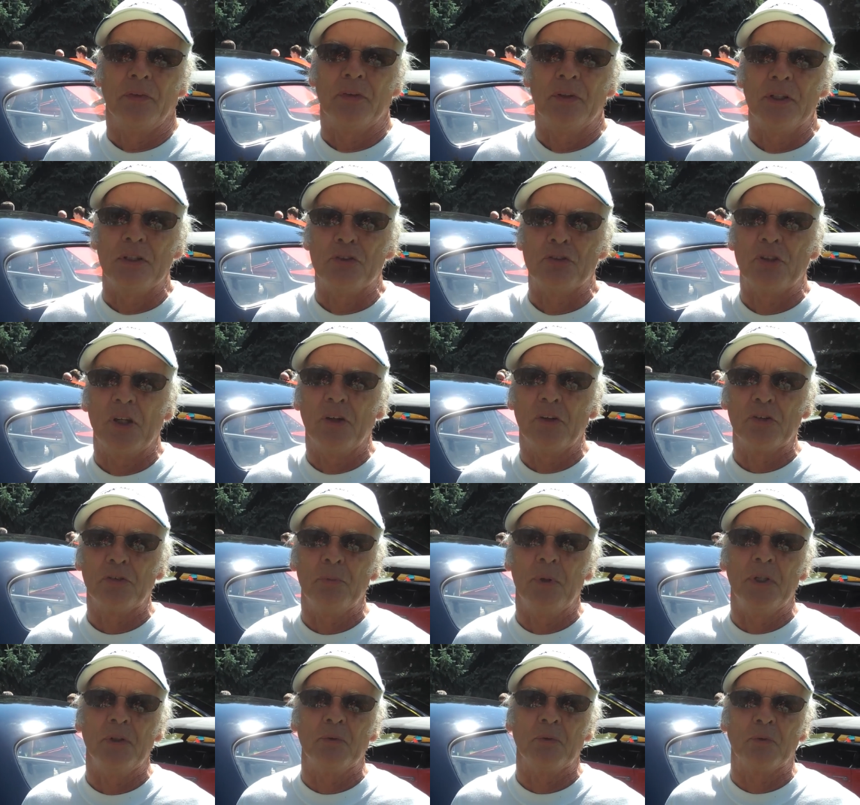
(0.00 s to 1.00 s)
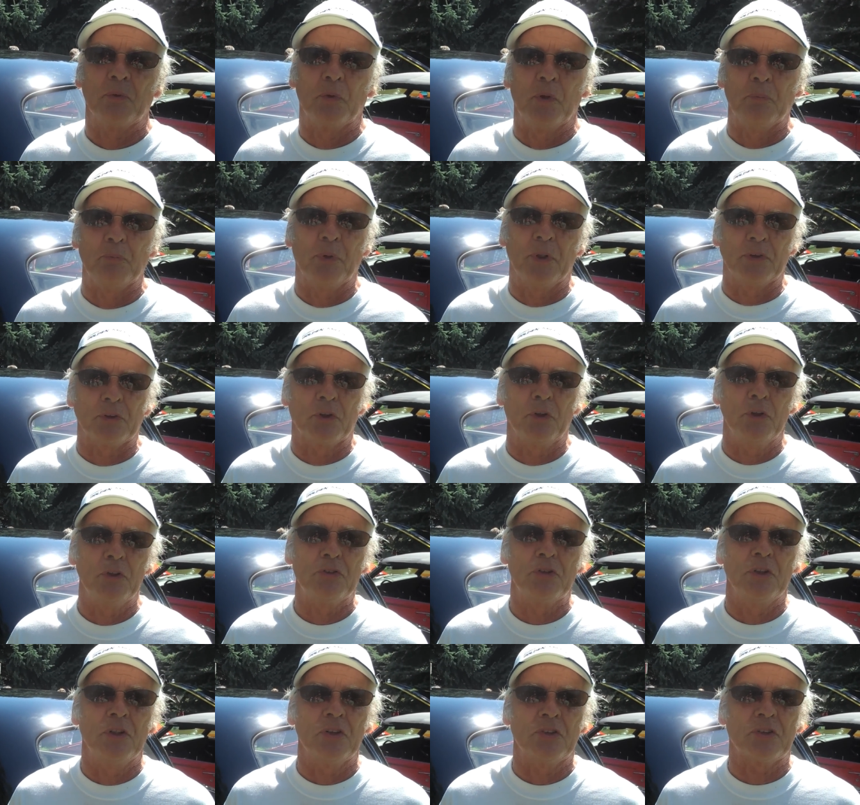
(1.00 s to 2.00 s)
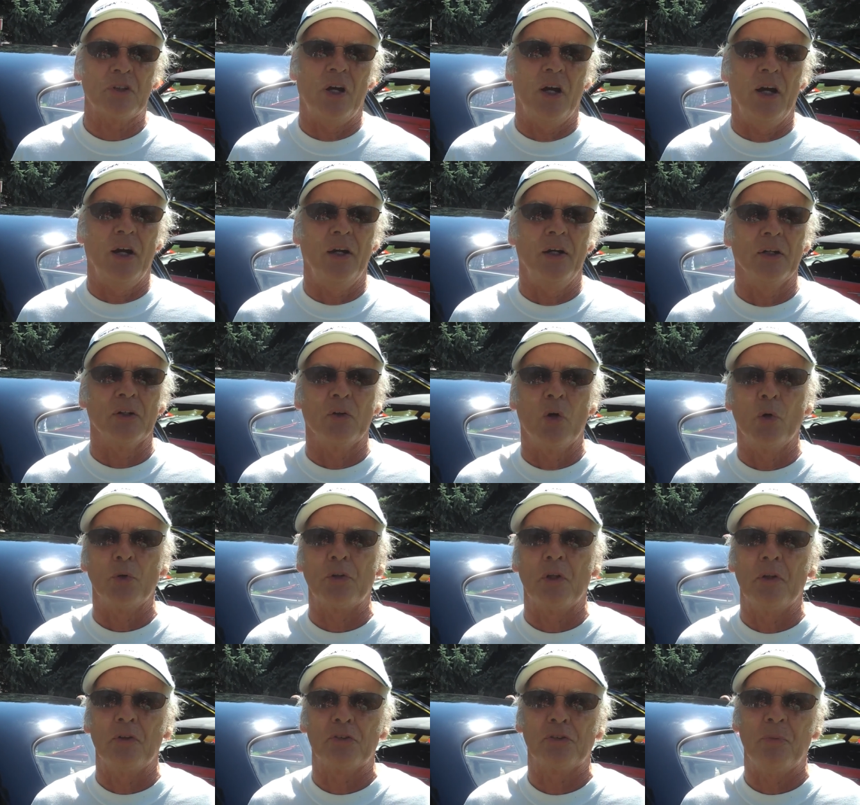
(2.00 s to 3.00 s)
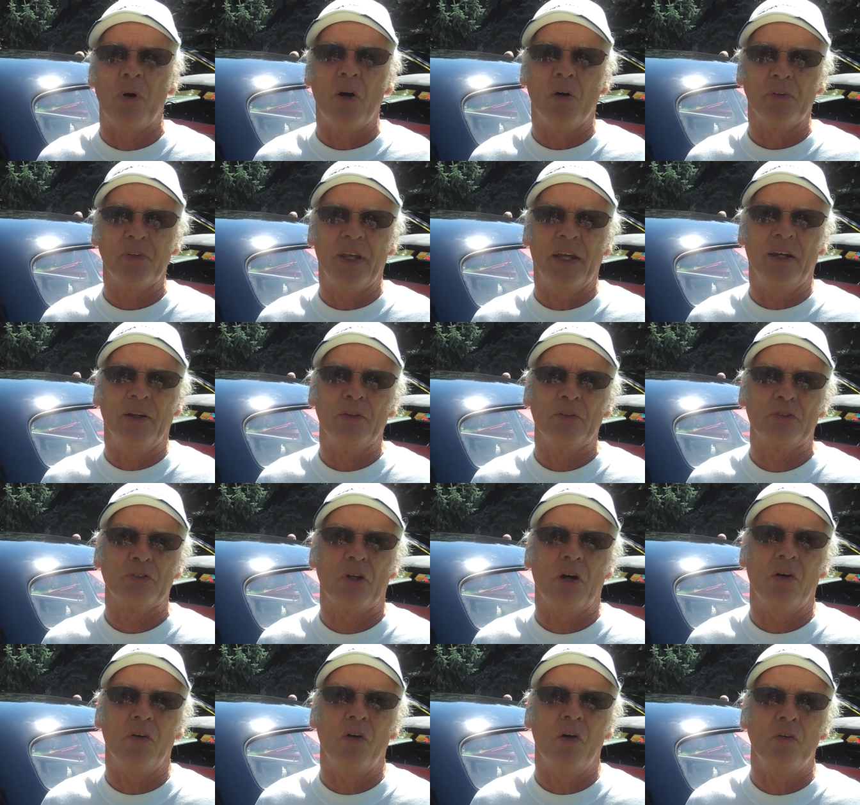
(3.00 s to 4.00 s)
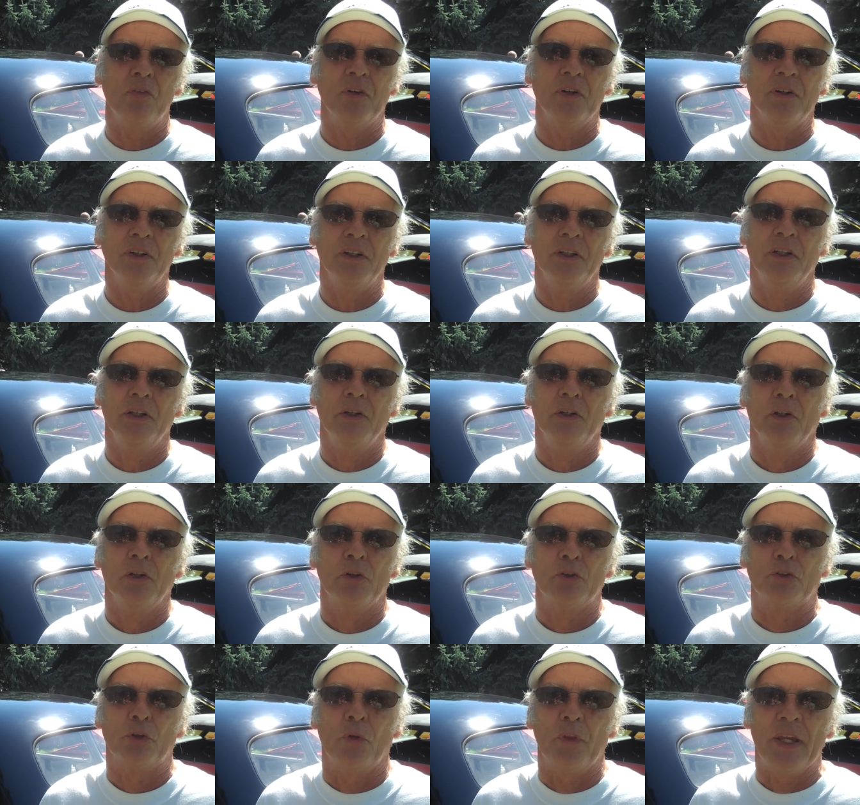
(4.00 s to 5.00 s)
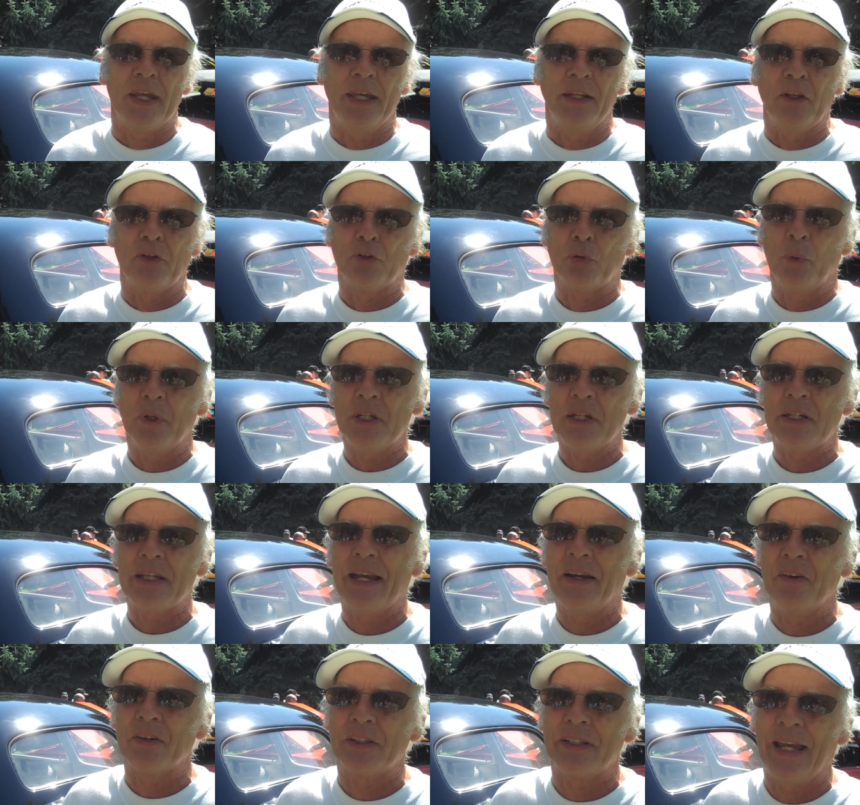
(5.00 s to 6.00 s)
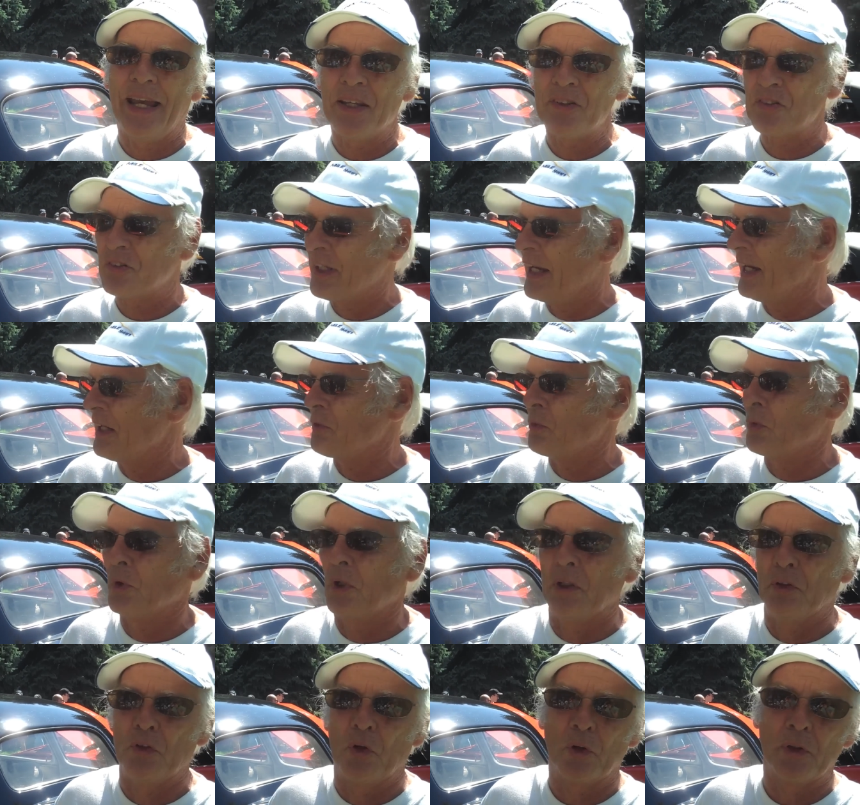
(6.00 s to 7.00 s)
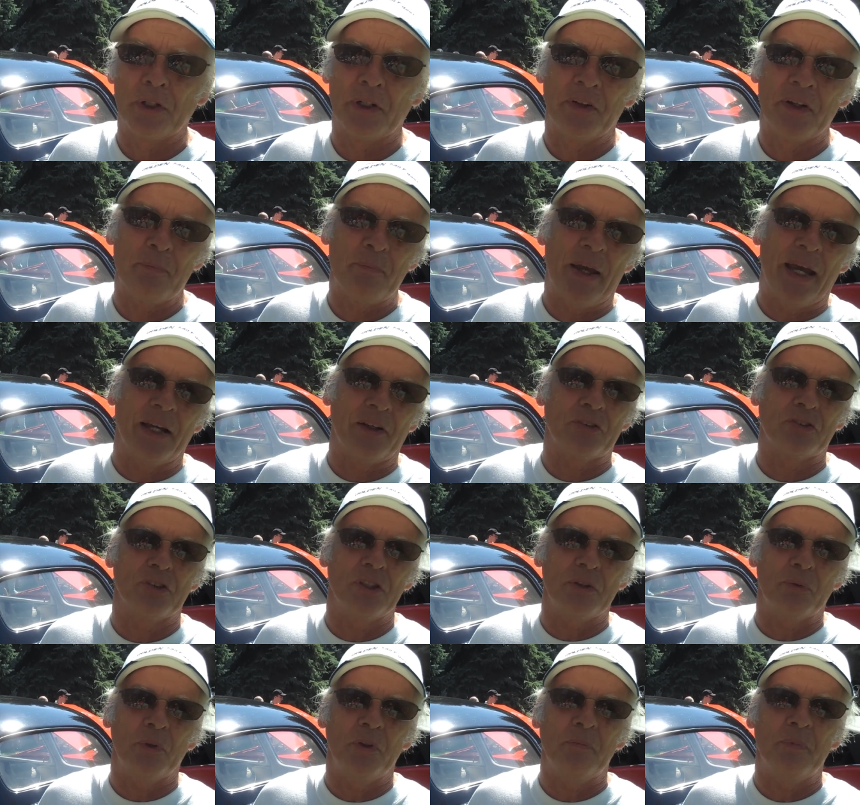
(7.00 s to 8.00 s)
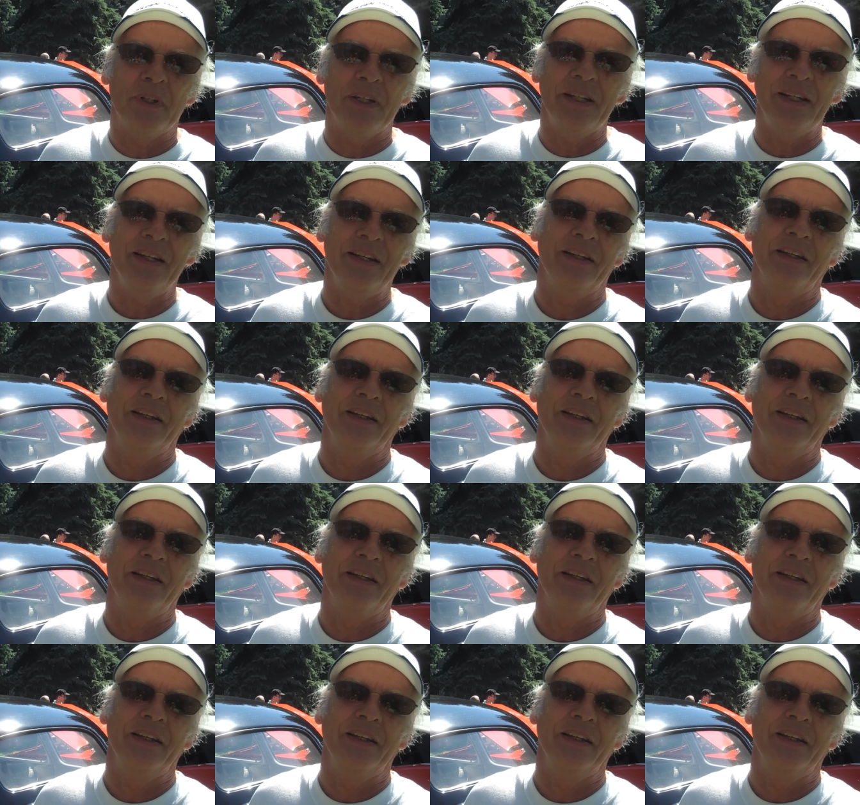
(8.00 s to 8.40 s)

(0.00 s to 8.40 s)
the salesmen would put goods in his car and go to the small towns all over. So they had a 20-gallon gas tank where an ordinary back seat would be,